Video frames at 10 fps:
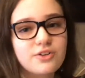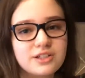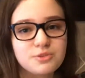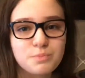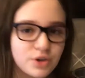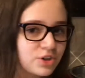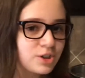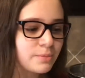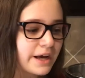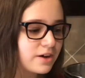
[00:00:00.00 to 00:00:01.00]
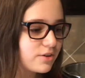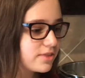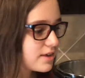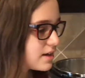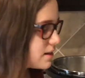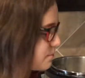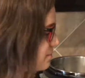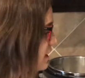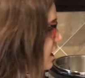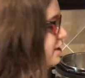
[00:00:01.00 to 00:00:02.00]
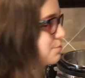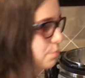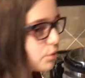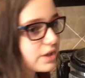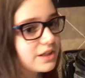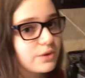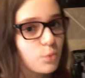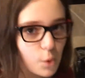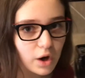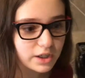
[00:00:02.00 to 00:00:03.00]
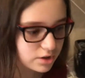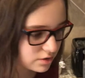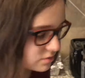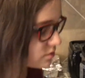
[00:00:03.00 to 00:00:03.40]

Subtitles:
going to burn your mouth beyond boiling water.